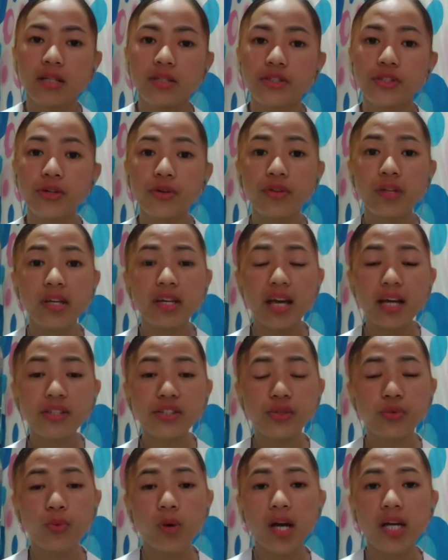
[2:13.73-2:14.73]
So the
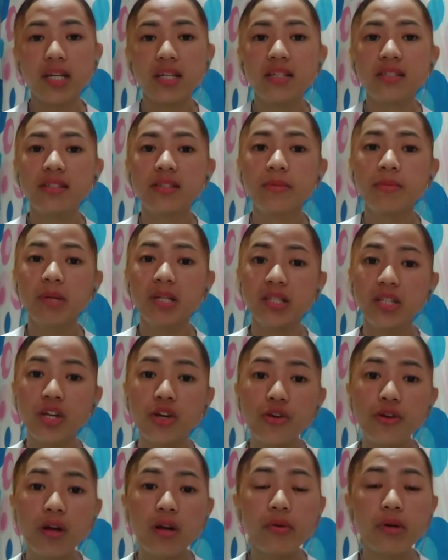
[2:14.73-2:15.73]
next one is the
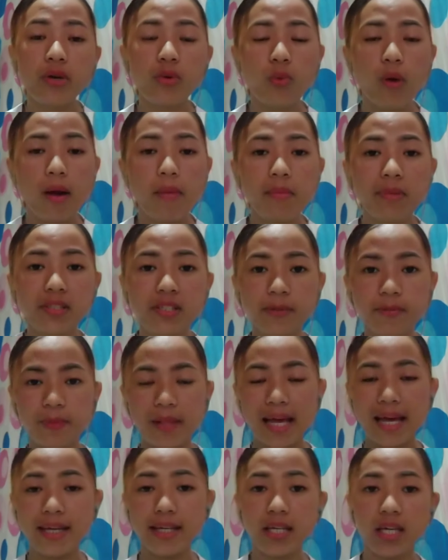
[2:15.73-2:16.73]
material requirements
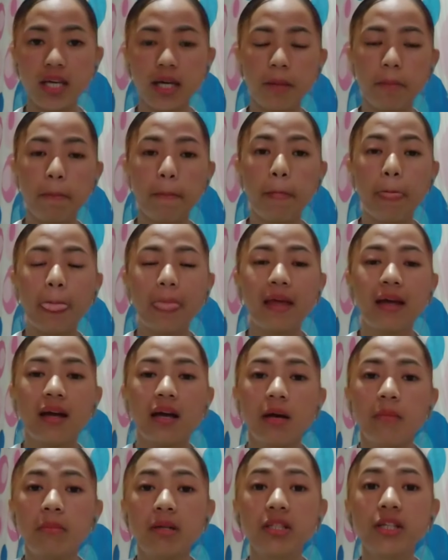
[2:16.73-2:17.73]
planning.
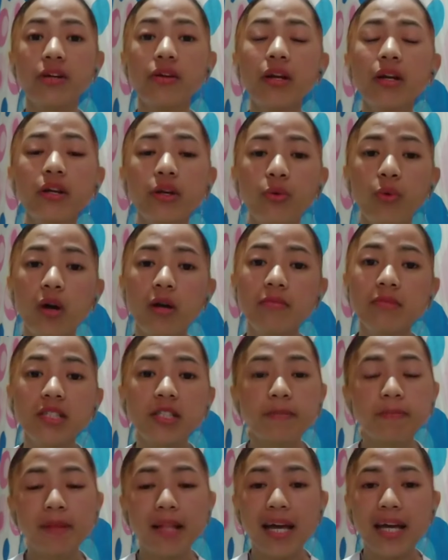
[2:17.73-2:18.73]
Material
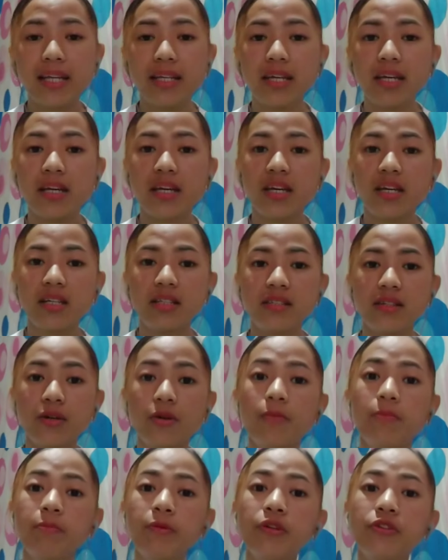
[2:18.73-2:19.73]
requirements planning is a
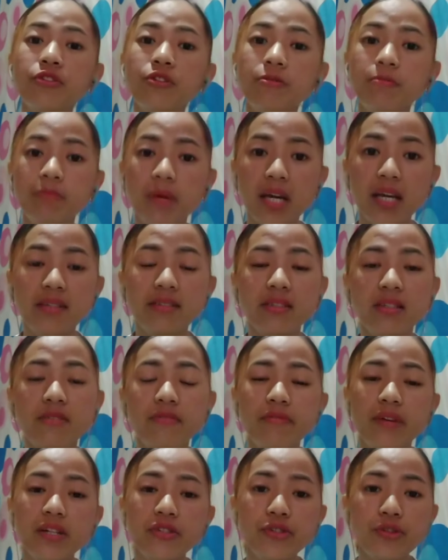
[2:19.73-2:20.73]
computer-based
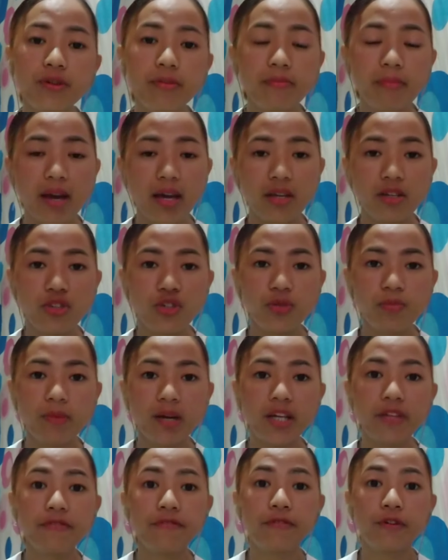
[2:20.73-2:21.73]
inventory
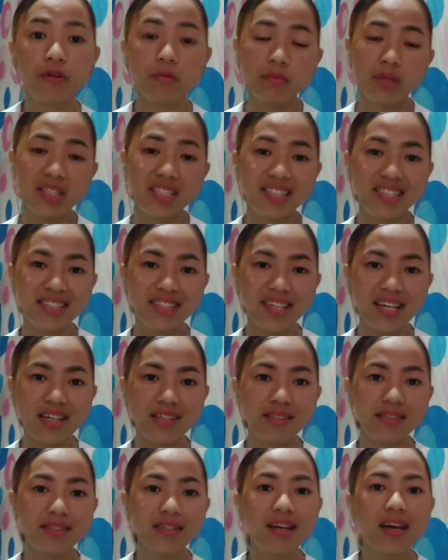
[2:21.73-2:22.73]
management for
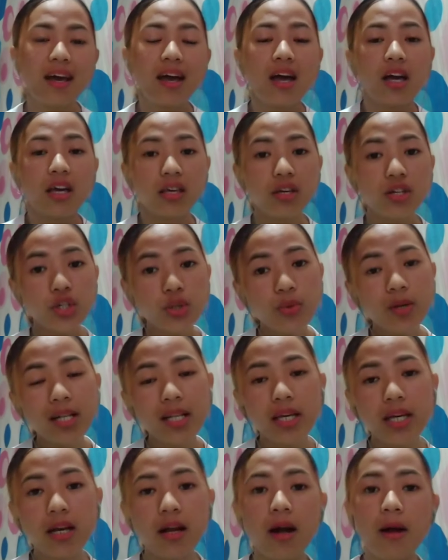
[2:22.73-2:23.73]
businesses.
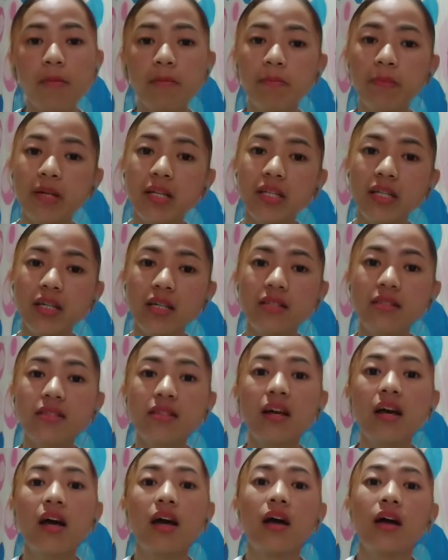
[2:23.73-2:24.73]
Usually,
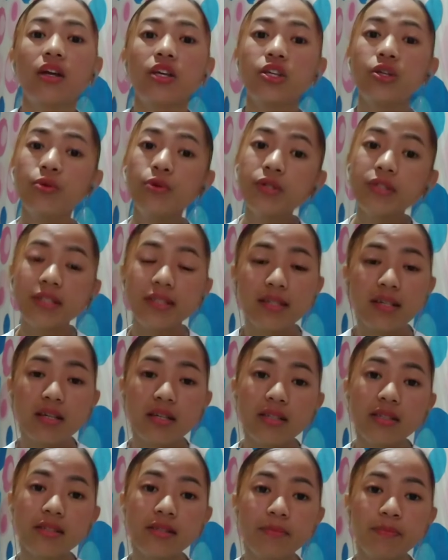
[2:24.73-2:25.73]
companies use
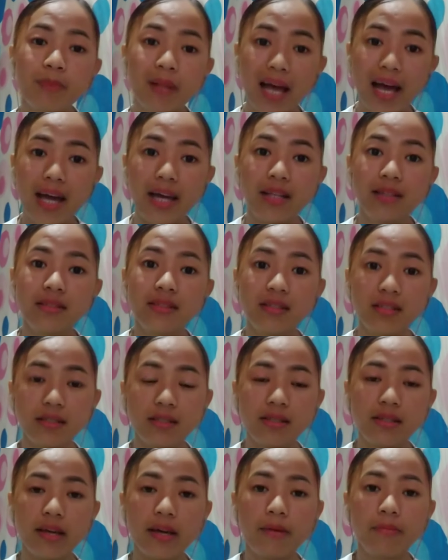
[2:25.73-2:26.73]
this plan
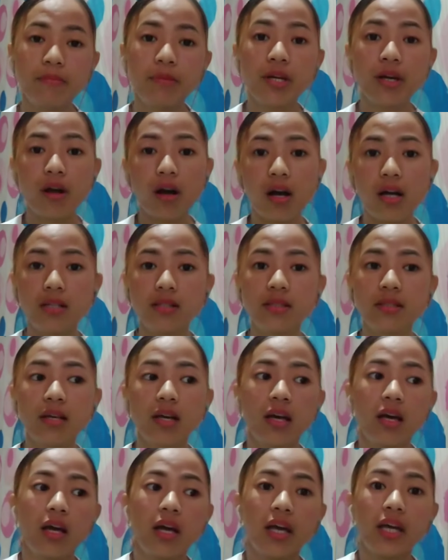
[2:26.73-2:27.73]
system because
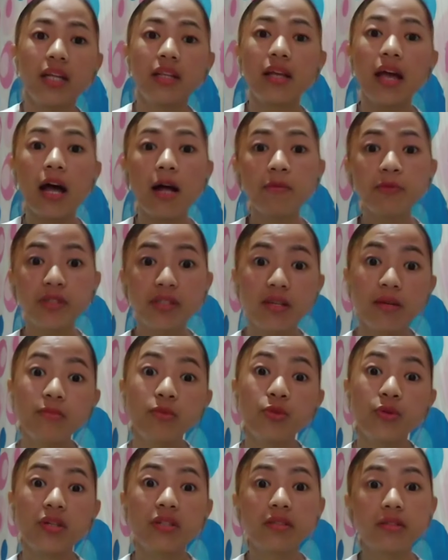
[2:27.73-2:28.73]
it helps them
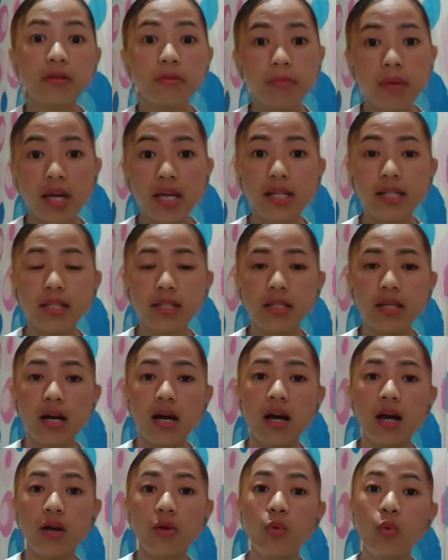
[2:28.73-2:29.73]
to estimate
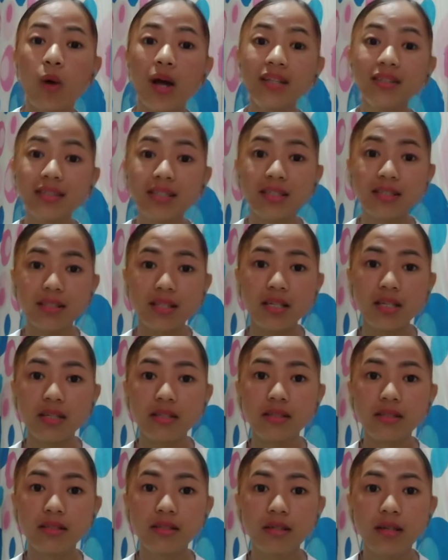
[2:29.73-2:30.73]
the
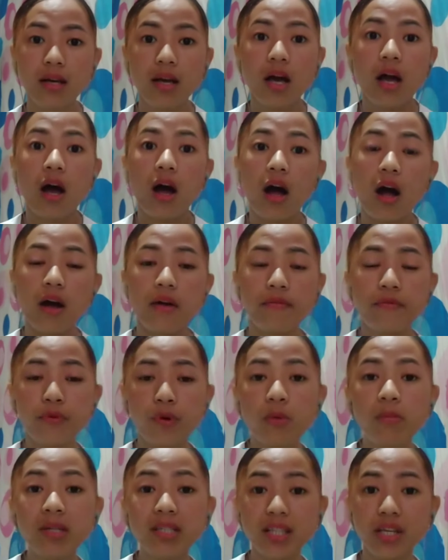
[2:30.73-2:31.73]
quantities of
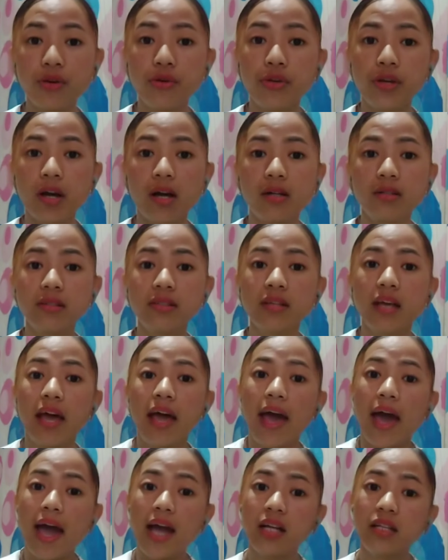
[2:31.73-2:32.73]
raw materials
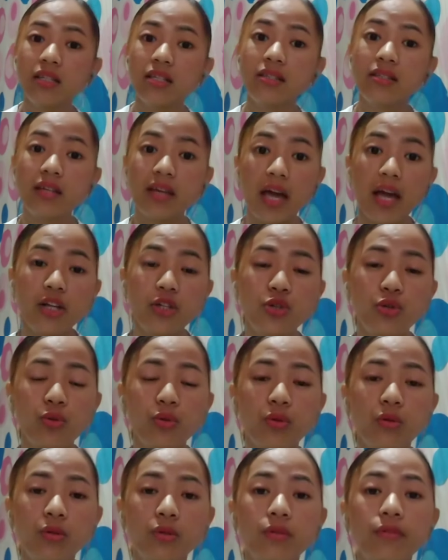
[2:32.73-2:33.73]
and the
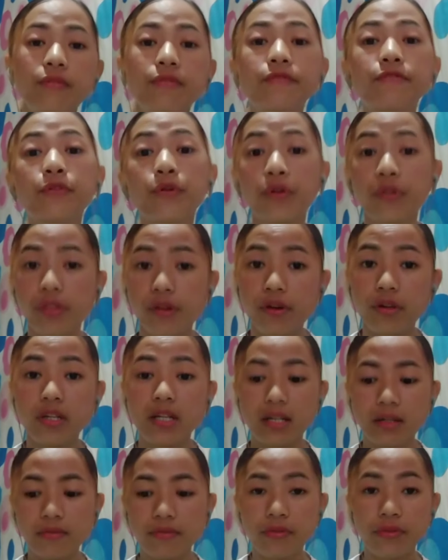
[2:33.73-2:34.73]
schedule for their
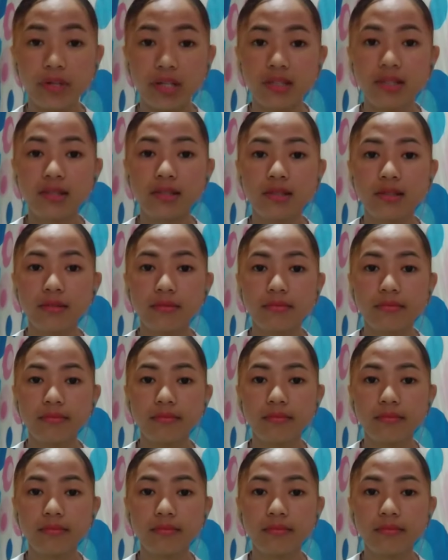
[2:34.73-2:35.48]
deliveries.